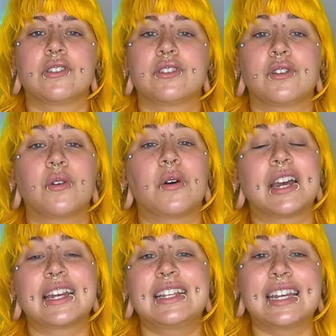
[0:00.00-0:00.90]
So,
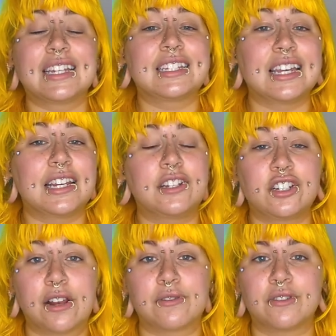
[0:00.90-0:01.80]
nicotine in
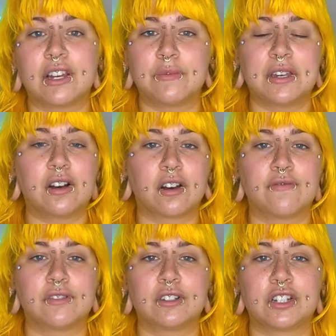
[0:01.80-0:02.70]
general can be
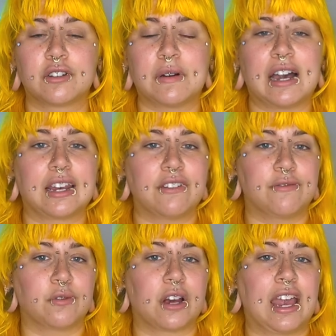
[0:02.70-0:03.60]
harmful to your body
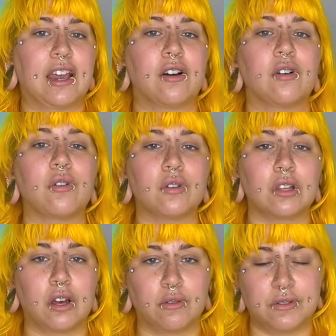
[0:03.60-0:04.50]
for a
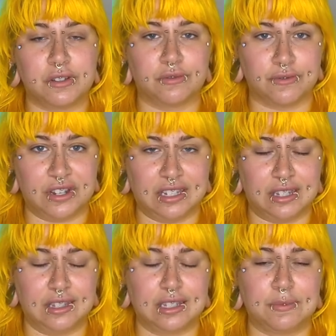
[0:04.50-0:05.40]
whole host of
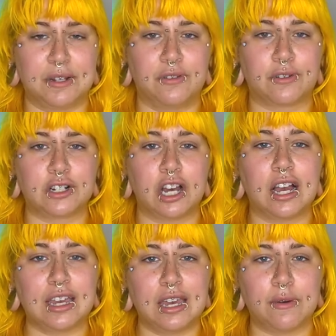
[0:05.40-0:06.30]
reasons. But if we're
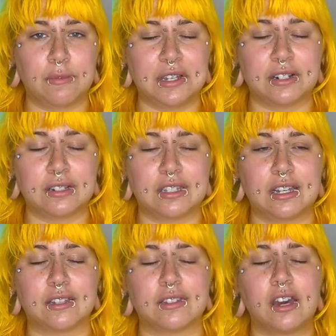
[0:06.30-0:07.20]
talking about
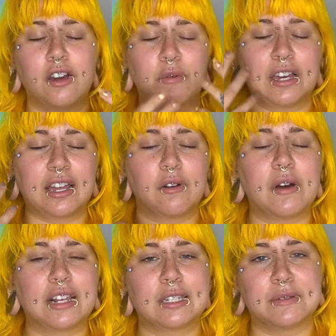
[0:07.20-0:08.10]
piercings, we kind of
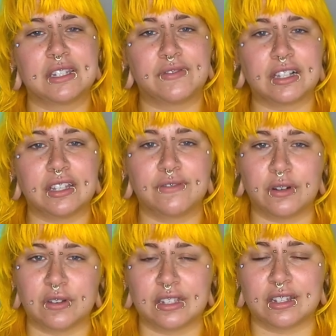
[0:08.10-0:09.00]
want to specifically
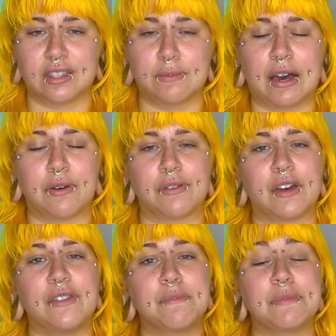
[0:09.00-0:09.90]
focus on the mouth.
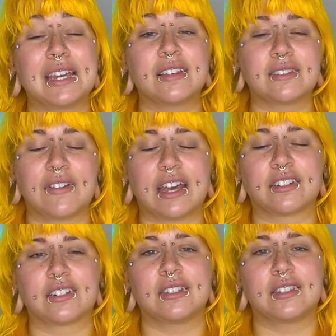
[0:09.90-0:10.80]
And the biggest
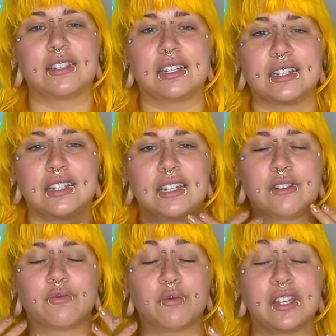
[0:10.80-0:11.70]
factor is that
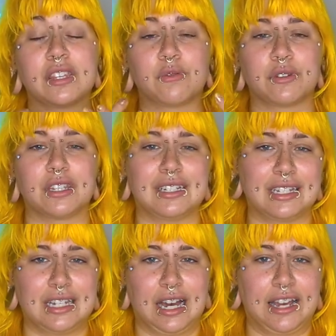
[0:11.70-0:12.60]
nicotine really, really
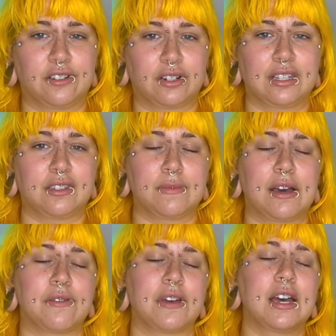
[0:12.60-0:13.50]
dehydrates the
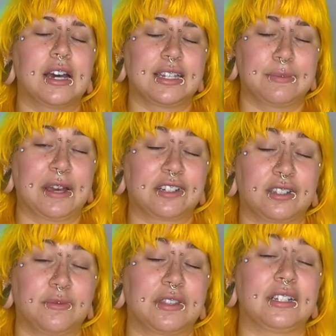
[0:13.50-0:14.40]
mouth,
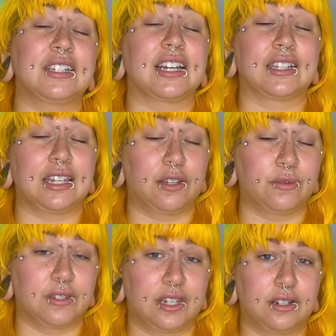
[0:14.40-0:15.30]
especially with daily
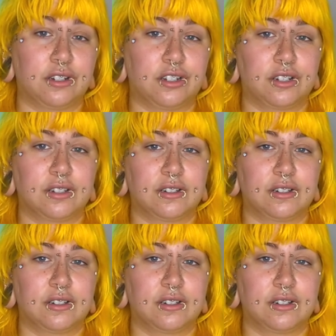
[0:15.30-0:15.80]
usage.